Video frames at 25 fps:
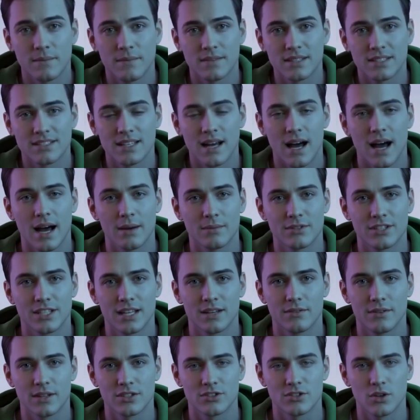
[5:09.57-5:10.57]
The time
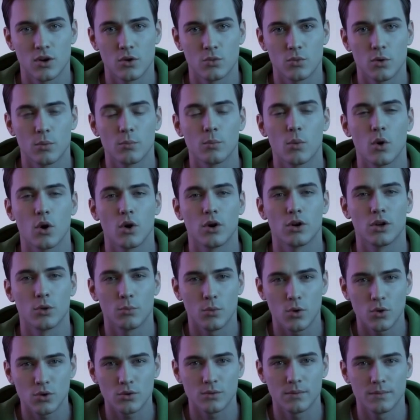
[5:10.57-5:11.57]
savings are
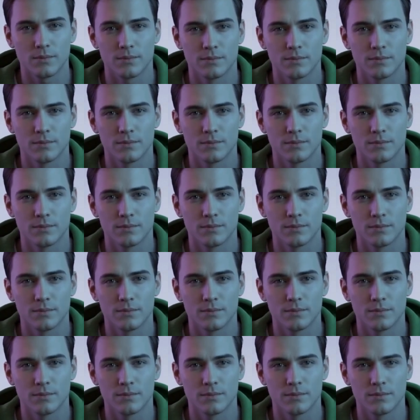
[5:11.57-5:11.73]
remarkable.